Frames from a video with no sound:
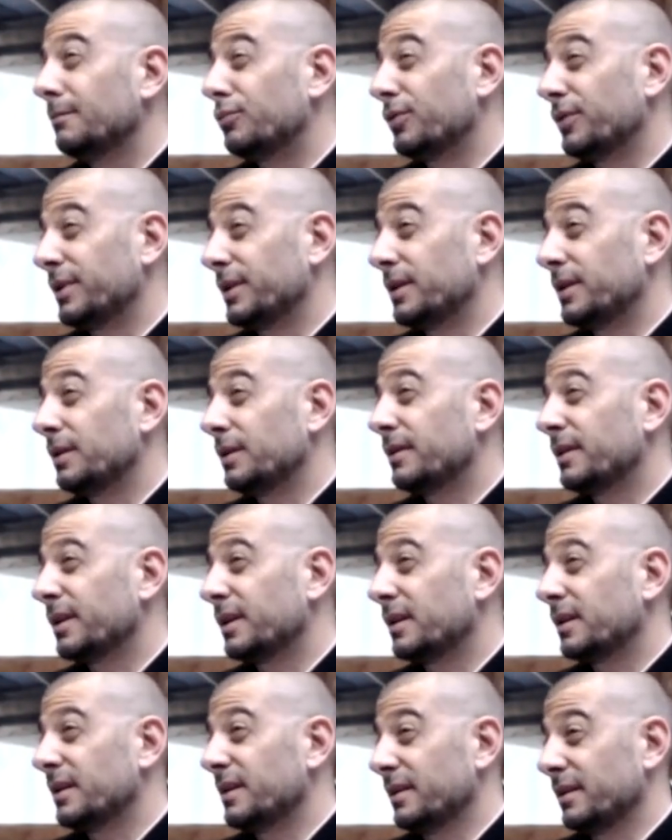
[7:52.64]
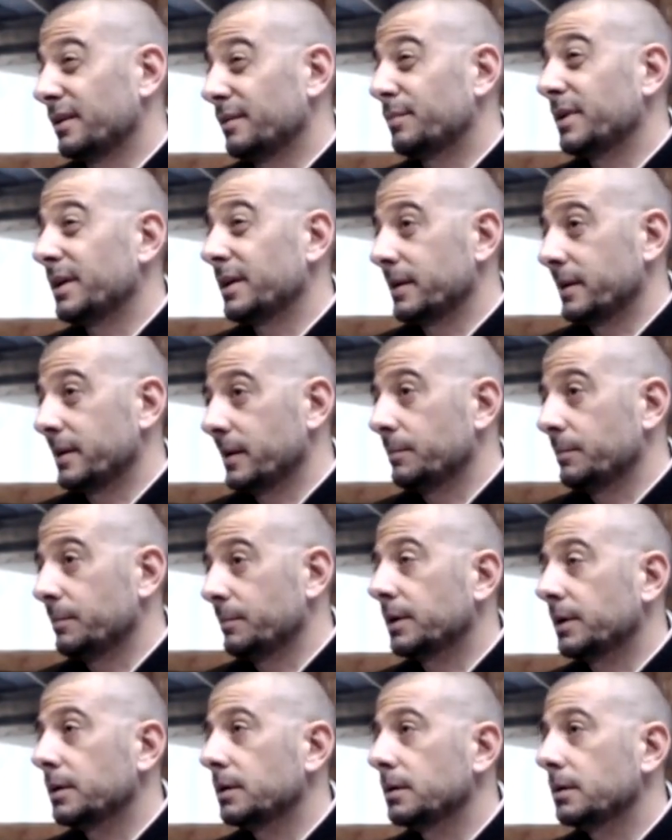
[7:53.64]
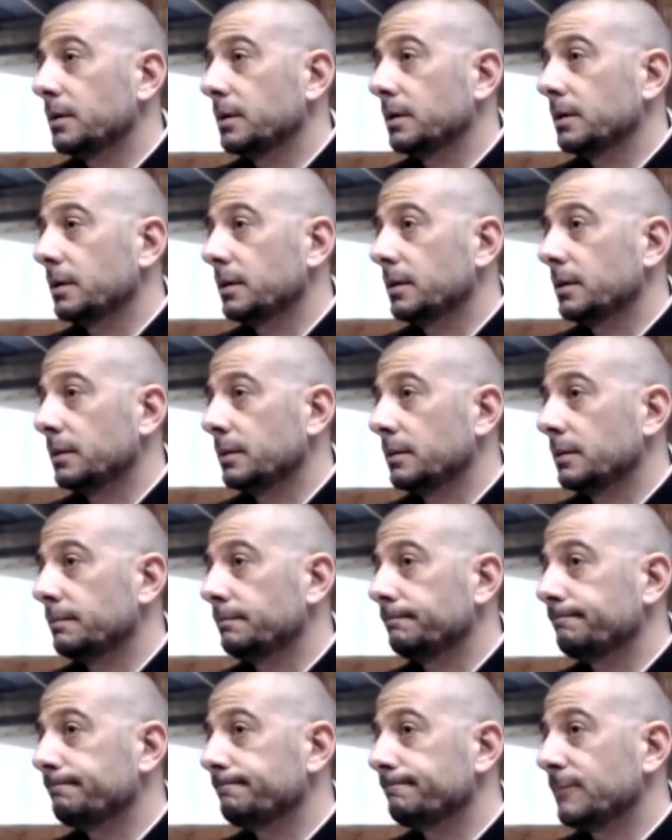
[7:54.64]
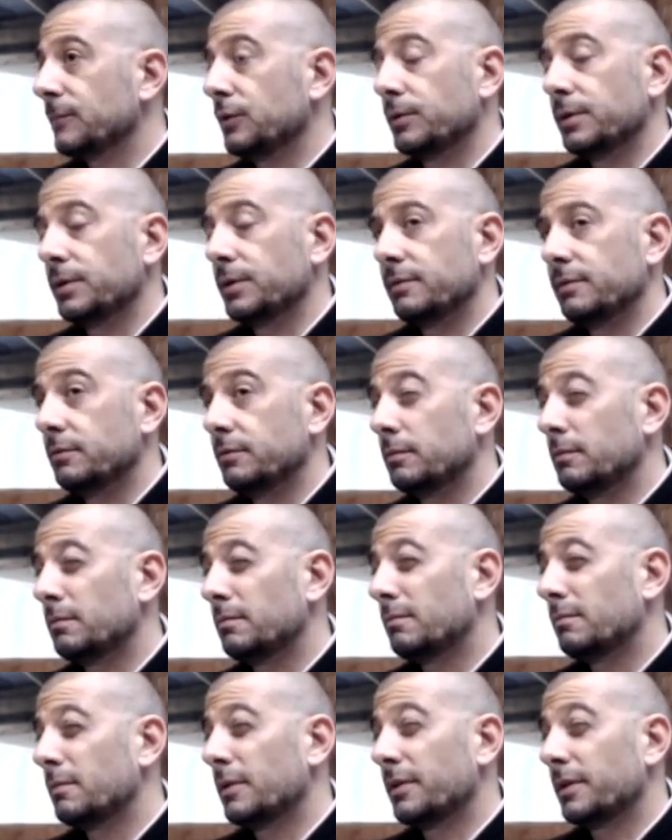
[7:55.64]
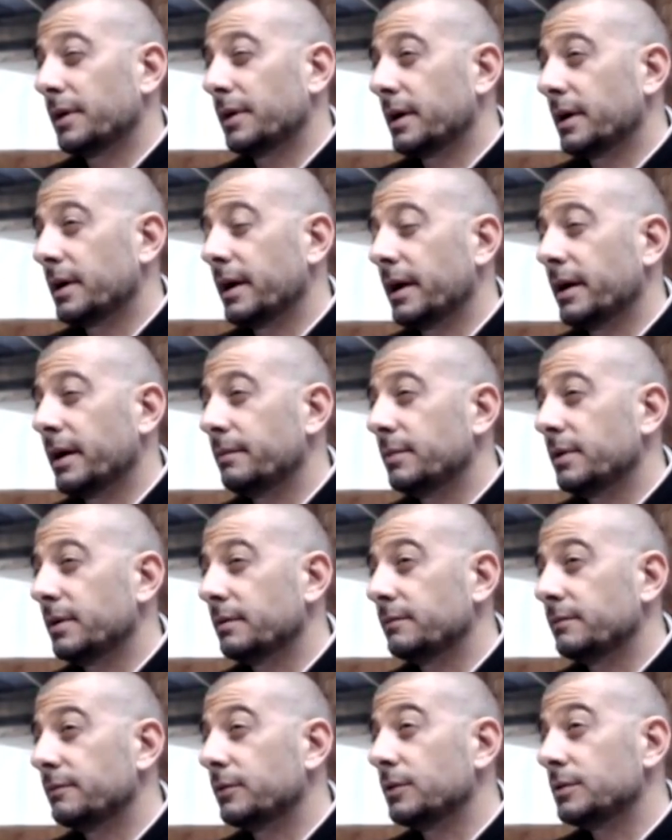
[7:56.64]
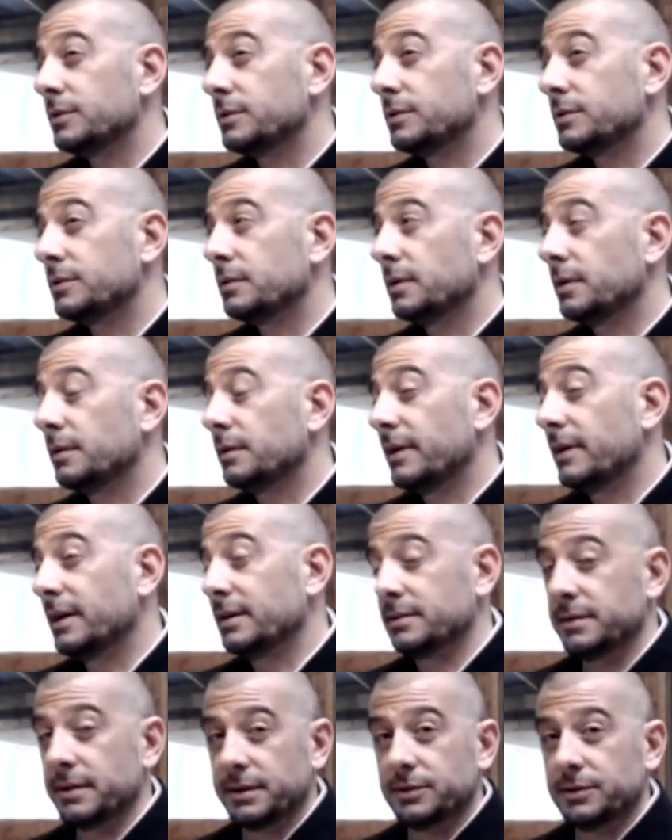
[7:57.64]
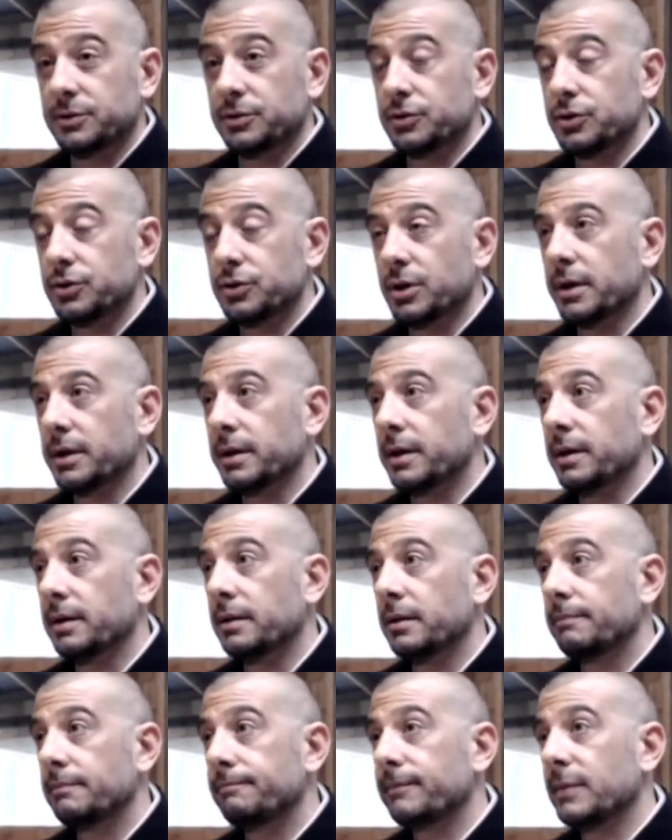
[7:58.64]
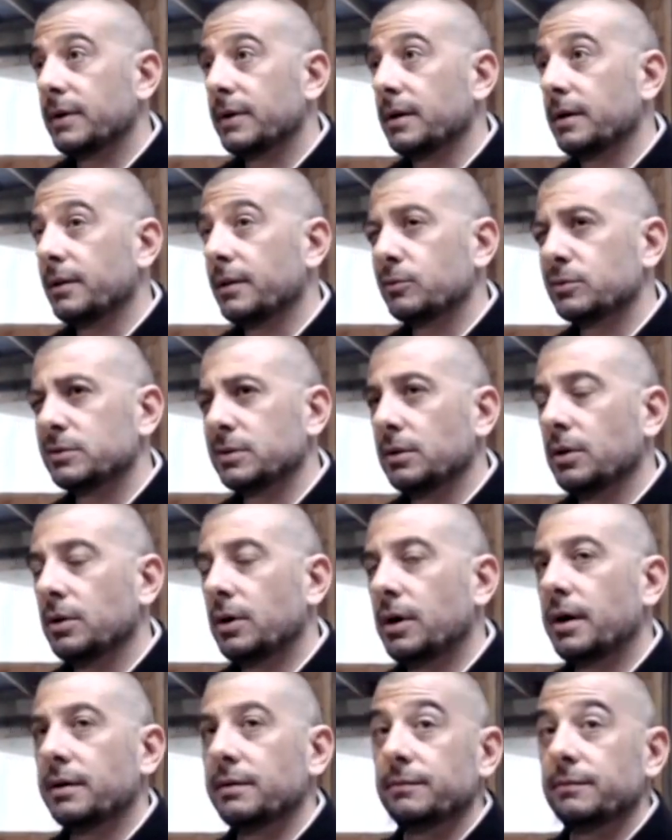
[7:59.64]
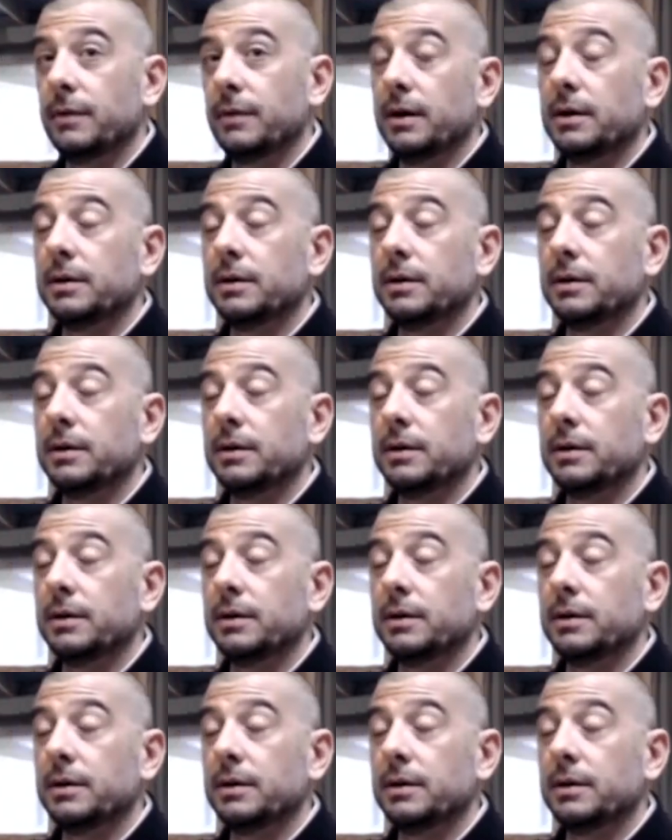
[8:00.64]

pretty thick in the pandemic. Don't even think I had my first vaccination shot yet. There was a lot of